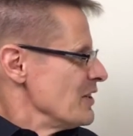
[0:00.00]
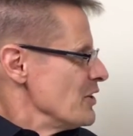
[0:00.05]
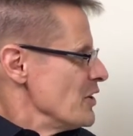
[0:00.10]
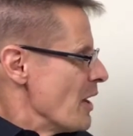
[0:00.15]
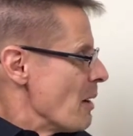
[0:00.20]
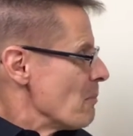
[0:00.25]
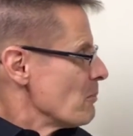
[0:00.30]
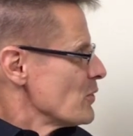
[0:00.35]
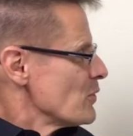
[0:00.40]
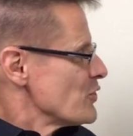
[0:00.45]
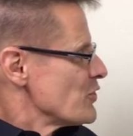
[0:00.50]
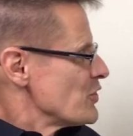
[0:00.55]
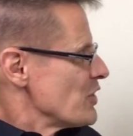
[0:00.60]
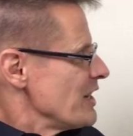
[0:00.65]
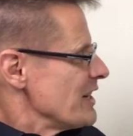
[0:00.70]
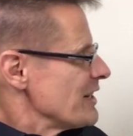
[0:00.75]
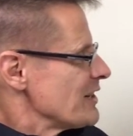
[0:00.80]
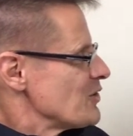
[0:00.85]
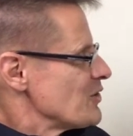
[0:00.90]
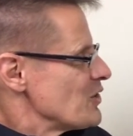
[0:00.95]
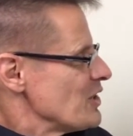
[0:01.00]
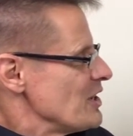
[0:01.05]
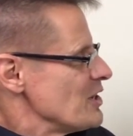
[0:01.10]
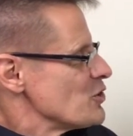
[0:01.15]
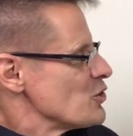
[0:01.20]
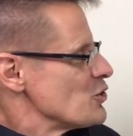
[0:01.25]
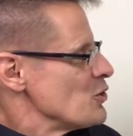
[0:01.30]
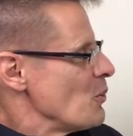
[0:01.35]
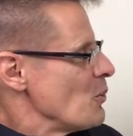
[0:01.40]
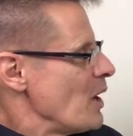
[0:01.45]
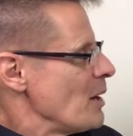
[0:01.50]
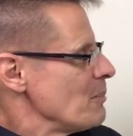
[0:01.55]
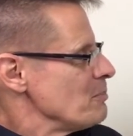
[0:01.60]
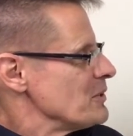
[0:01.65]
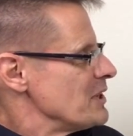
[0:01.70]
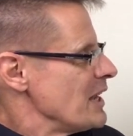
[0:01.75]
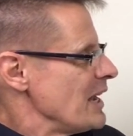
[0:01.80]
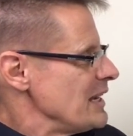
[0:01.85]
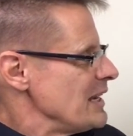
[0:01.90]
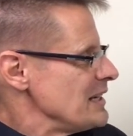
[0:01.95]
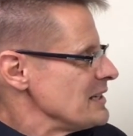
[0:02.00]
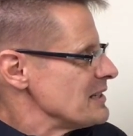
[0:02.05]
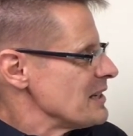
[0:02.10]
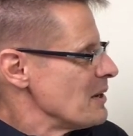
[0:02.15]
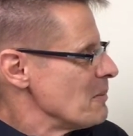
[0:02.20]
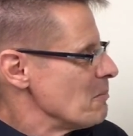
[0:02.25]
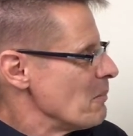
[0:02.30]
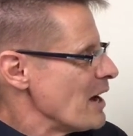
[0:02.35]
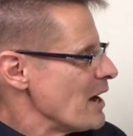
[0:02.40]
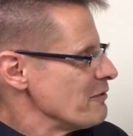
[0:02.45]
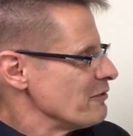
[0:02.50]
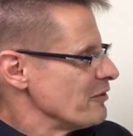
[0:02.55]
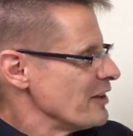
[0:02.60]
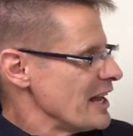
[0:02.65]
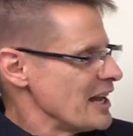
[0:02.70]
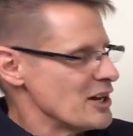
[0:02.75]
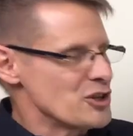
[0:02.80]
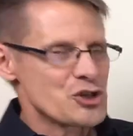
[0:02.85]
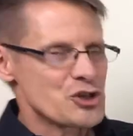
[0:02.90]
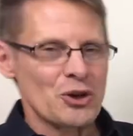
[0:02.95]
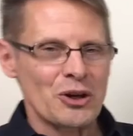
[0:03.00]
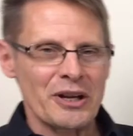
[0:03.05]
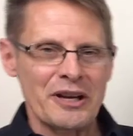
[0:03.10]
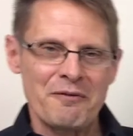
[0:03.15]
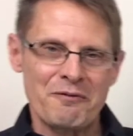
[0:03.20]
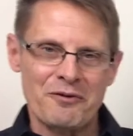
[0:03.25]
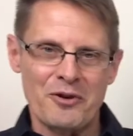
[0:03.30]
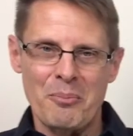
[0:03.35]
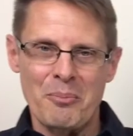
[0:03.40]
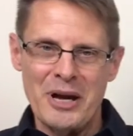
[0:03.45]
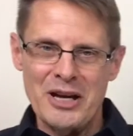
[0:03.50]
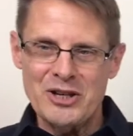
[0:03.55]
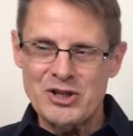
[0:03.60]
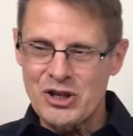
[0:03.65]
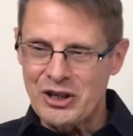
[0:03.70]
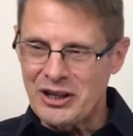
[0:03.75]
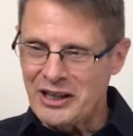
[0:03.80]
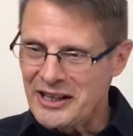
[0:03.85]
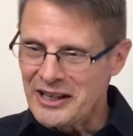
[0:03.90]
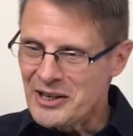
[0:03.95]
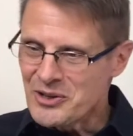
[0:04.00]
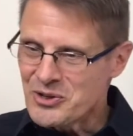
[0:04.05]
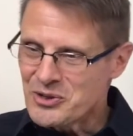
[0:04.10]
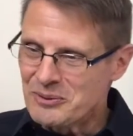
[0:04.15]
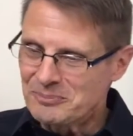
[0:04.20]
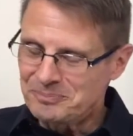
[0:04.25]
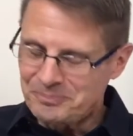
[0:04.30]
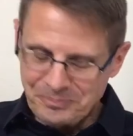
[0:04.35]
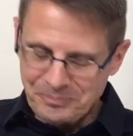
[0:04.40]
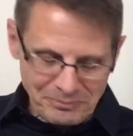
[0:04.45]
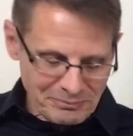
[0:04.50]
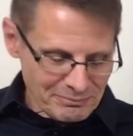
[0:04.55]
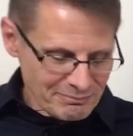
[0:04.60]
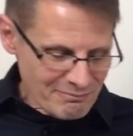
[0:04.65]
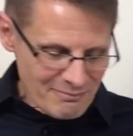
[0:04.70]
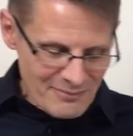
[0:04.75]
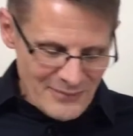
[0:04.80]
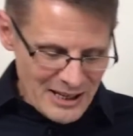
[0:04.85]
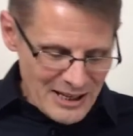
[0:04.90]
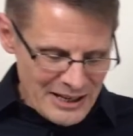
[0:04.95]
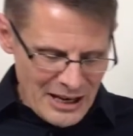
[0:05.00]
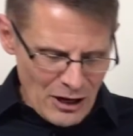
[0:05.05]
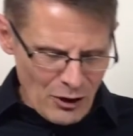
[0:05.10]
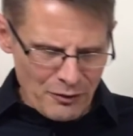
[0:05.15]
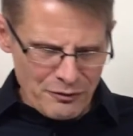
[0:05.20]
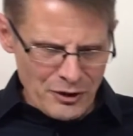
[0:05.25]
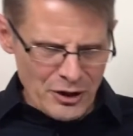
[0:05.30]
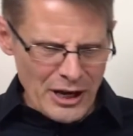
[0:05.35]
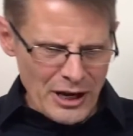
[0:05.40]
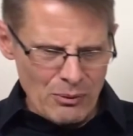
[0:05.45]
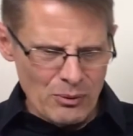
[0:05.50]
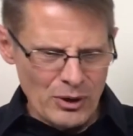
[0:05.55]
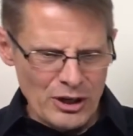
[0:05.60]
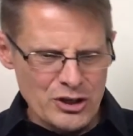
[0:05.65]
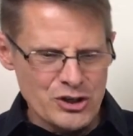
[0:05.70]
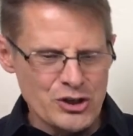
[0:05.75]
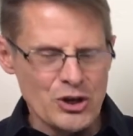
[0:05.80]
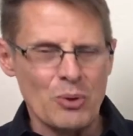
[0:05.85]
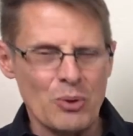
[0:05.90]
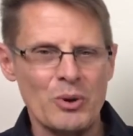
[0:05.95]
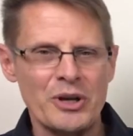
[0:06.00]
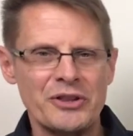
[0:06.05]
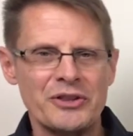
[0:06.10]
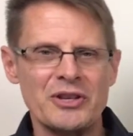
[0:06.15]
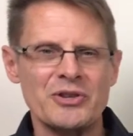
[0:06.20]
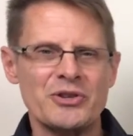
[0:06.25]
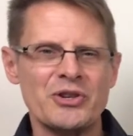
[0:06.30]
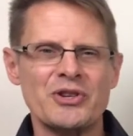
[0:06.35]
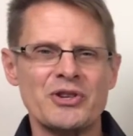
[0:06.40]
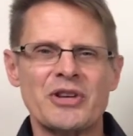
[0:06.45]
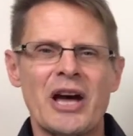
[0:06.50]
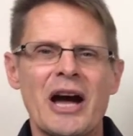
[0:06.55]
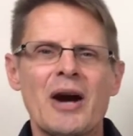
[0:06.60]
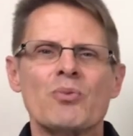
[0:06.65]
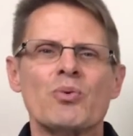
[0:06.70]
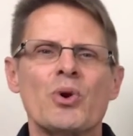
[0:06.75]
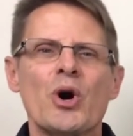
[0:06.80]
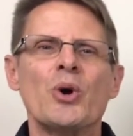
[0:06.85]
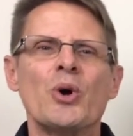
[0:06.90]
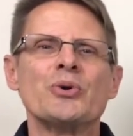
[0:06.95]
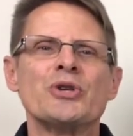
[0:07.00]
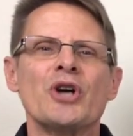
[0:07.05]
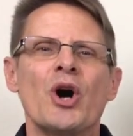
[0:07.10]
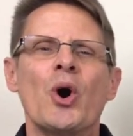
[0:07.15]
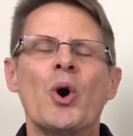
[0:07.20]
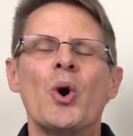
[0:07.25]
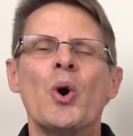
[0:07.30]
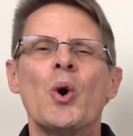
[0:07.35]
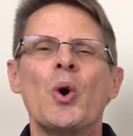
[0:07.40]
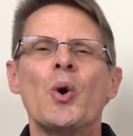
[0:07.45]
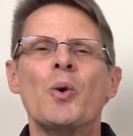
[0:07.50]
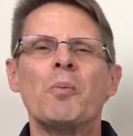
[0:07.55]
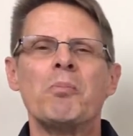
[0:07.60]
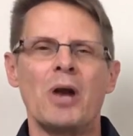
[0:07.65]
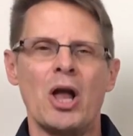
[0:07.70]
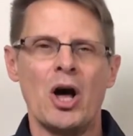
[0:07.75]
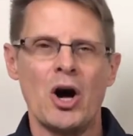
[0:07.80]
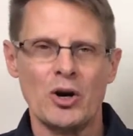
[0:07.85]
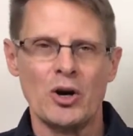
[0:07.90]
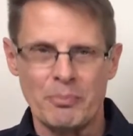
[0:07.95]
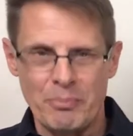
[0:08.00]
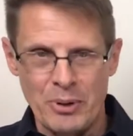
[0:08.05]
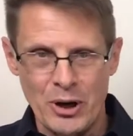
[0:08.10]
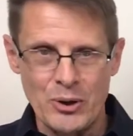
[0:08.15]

Number 6 is to update my financial information list. Now, if you're not really sure what this is, I wrote a whole blog